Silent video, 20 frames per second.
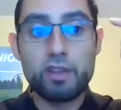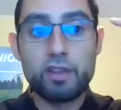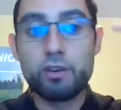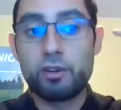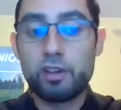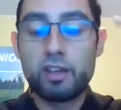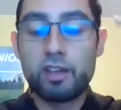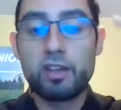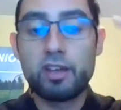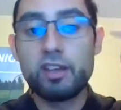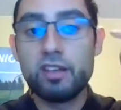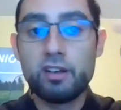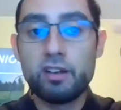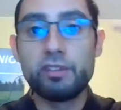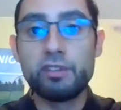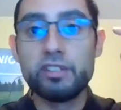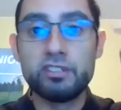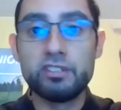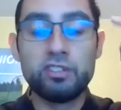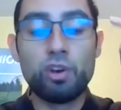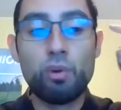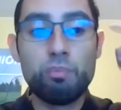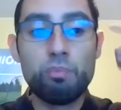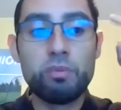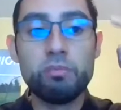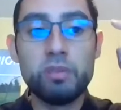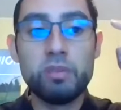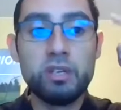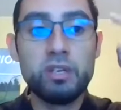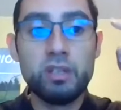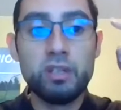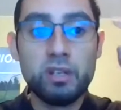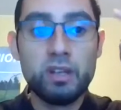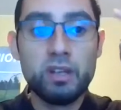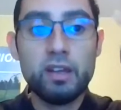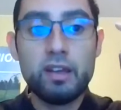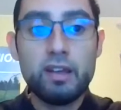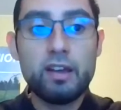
You're kicking all these dopamine,